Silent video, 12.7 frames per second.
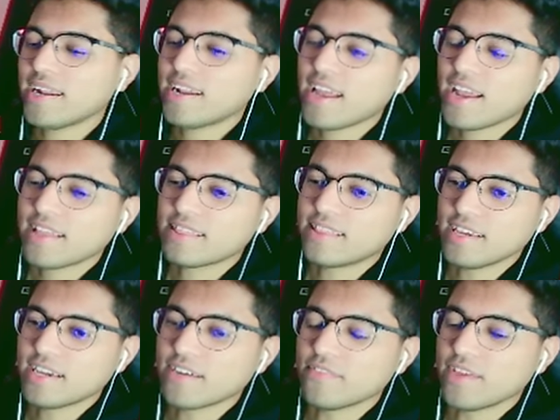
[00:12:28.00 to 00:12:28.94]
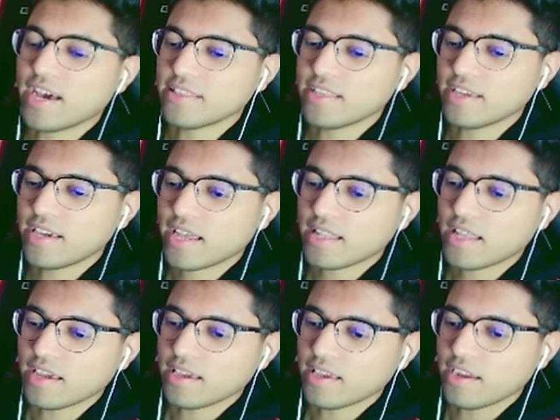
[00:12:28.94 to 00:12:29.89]
did I not think of that? They got
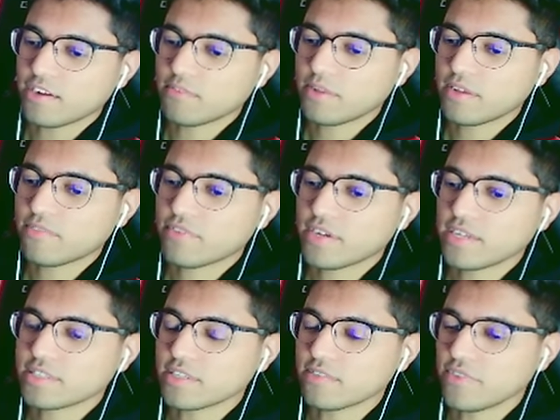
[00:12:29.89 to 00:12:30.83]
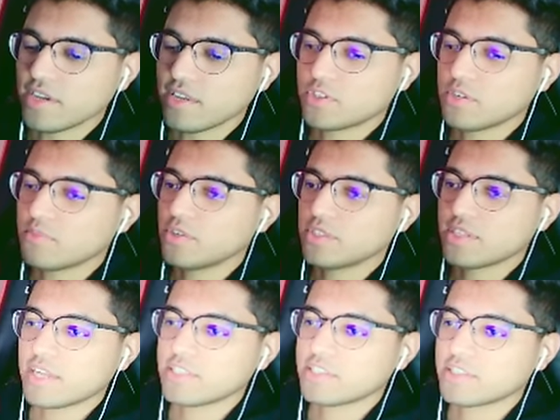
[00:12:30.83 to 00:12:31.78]
like airplane flights and Fate. For some
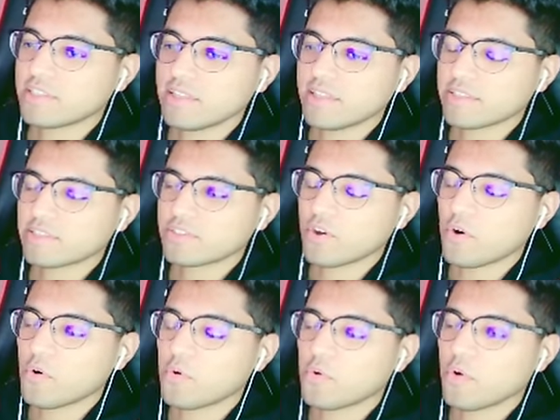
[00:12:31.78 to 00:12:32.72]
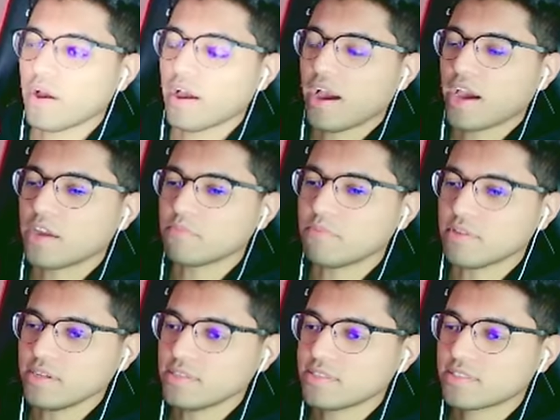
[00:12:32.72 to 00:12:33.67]
reason, I just think that's so out of
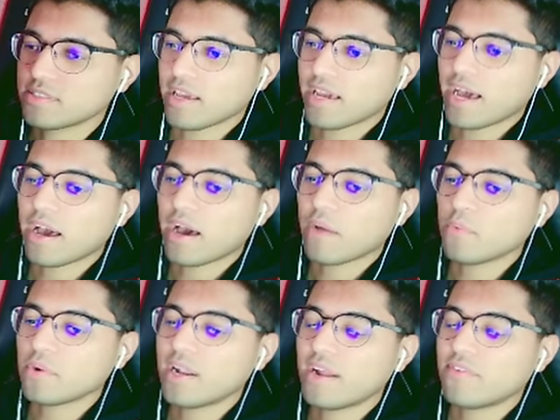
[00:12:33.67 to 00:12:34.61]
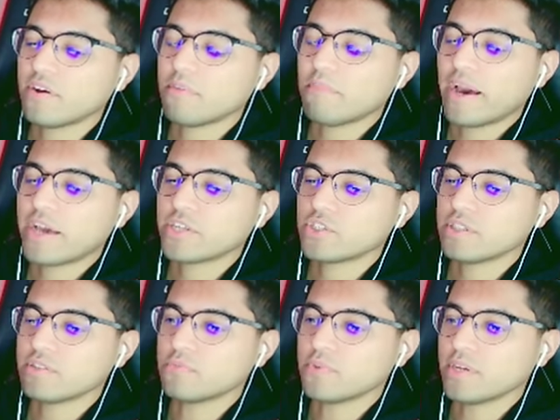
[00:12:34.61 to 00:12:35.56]
place. Like, I would have never
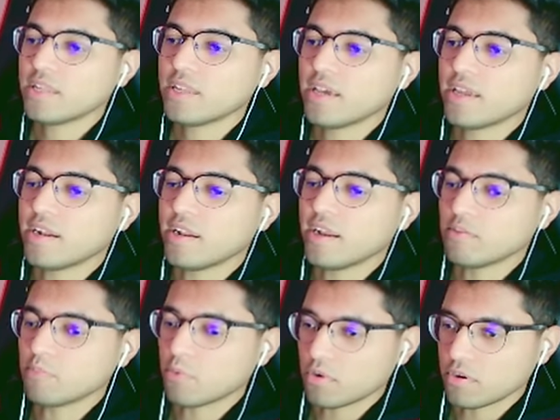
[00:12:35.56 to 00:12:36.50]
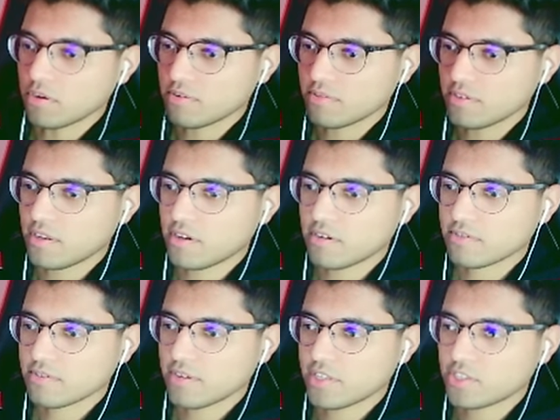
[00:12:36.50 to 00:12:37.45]
imagined Rin in an airport. You
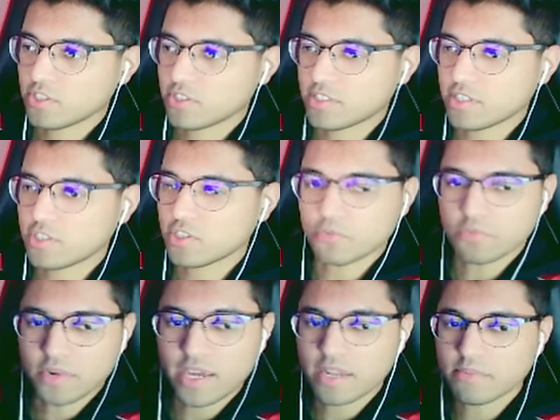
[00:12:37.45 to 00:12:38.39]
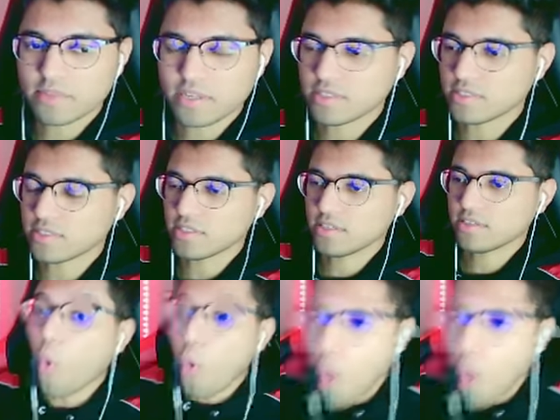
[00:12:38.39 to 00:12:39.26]
know, it's just such a random thing to see.